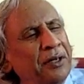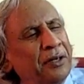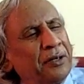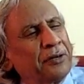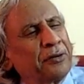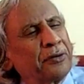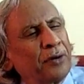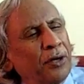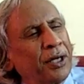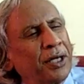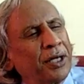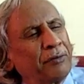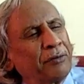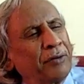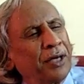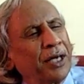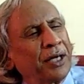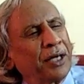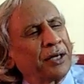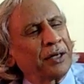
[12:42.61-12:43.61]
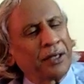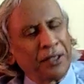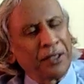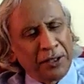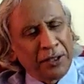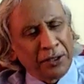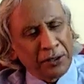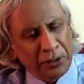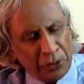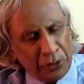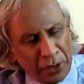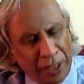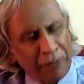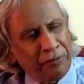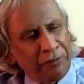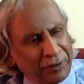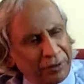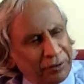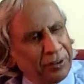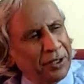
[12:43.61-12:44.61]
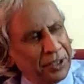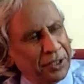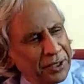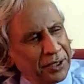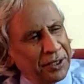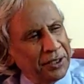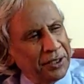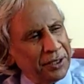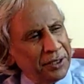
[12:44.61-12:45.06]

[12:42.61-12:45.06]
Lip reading: drawer where you have facility